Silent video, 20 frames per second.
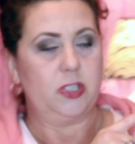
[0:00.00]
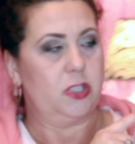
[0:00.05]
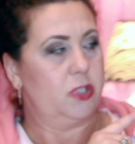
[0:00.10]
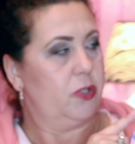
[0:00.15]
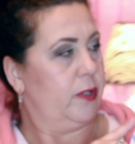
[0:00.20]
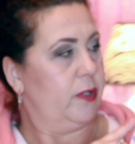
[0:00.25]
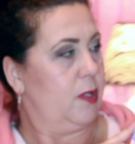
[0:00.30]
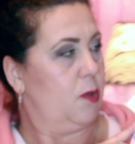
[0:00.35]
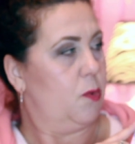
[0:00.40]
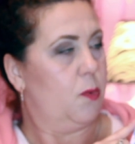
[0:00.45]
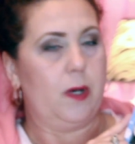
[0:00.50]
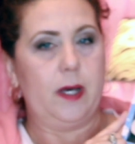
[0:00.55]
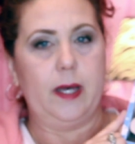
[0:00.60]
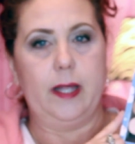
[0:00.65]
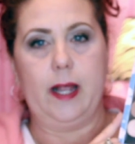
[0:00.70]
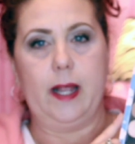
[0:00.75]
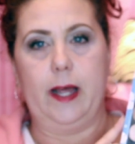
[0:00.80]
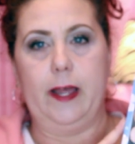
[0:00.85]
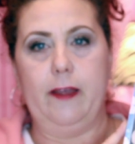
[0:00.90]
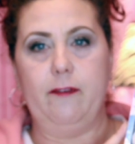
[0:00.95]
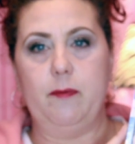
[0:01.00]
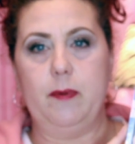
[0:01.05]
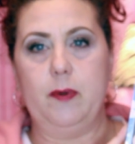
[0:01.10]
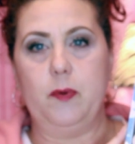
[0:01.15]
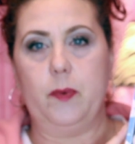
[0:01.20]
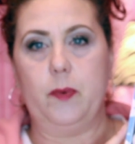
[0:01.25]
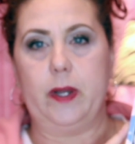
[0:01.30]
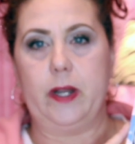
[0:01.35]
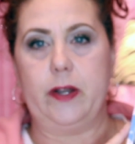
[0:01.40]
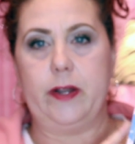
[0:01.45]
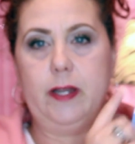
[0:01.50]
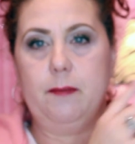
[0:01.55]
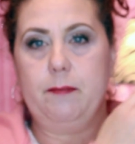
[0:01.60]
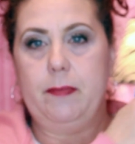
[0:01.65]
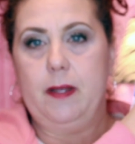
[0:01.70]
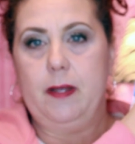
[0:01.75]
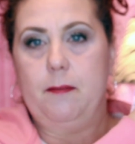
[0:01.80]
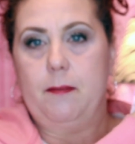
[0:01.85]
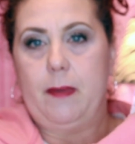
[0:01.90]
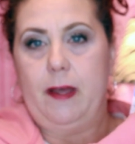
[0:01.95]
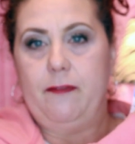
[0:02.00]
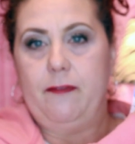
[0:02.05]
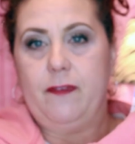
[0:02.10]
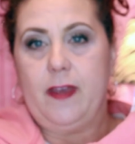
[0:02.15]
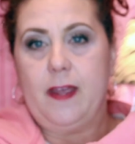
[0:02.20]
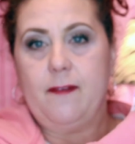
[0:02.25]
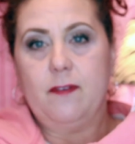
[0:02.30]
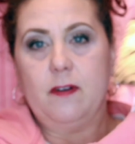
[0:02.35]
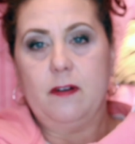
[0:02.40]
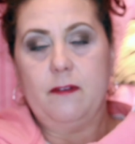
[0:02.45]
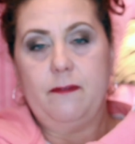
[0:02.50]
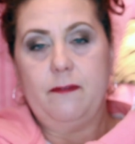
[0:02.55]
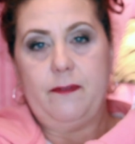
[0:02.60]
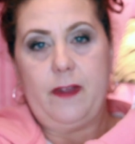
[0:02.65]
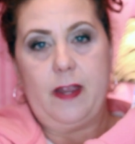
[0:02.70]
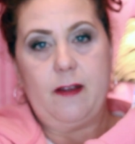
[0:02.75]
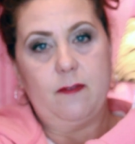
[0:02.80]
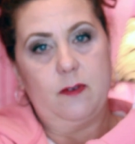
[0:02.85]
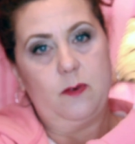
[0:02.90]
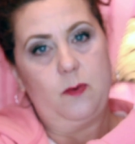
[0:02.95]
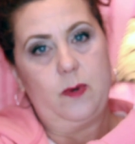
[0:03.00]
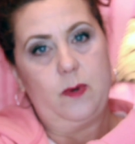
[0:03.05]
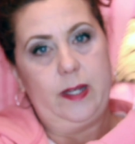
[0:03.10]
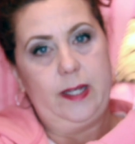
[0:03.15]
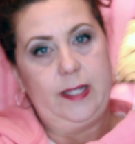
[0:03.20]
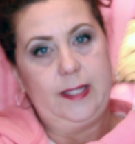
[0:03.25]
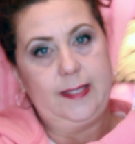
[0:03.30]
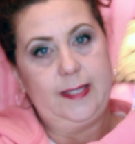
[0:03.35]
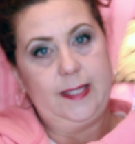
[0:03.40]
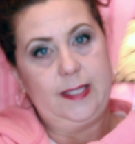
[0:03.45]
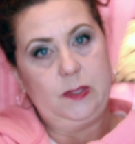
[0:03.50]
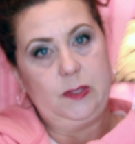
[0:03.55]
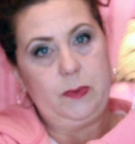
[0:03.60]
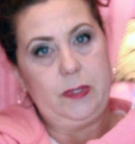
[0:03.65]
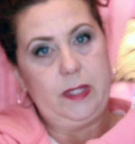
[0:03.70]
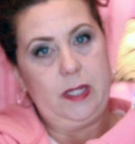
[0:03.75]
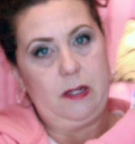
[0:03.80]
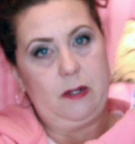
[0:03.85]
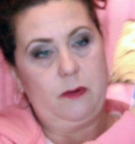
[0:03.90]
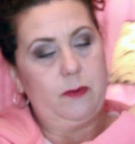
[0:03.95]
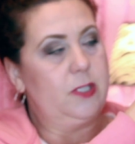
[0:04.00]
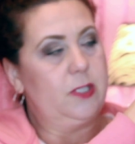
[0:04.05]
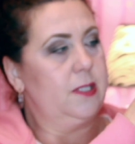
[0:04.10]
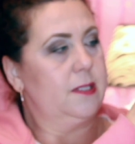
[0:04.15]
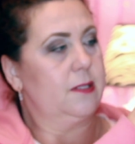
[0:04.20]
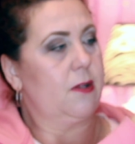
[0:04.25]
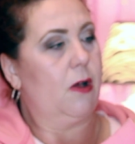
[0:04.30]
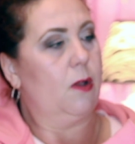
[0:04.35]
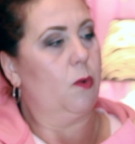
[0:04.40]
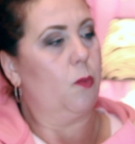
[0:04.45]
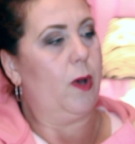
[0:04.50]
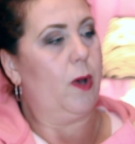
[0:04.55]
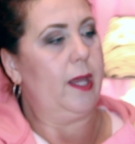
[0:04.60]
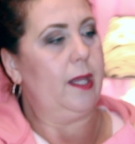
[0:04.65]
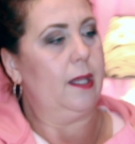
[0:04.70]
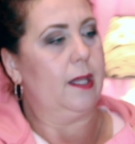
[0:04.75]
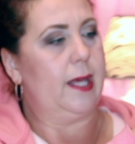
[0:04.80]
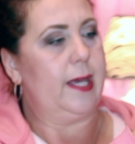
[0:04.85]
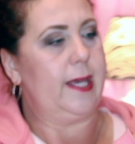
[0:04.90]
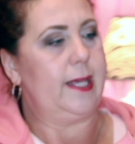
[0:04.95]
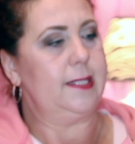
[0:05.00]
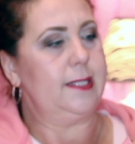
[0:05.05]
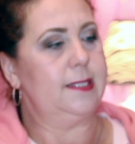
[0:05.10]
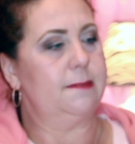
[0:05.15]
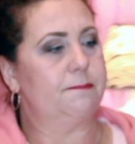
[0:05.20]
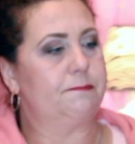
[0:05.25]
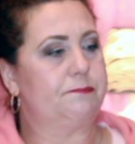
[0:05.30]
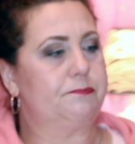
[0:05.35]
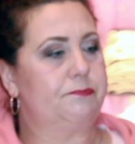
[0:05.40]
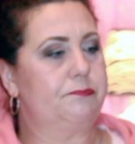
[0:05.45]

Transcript: show you what I've been wearing but my favorite favorite one is this one here which is called White Lies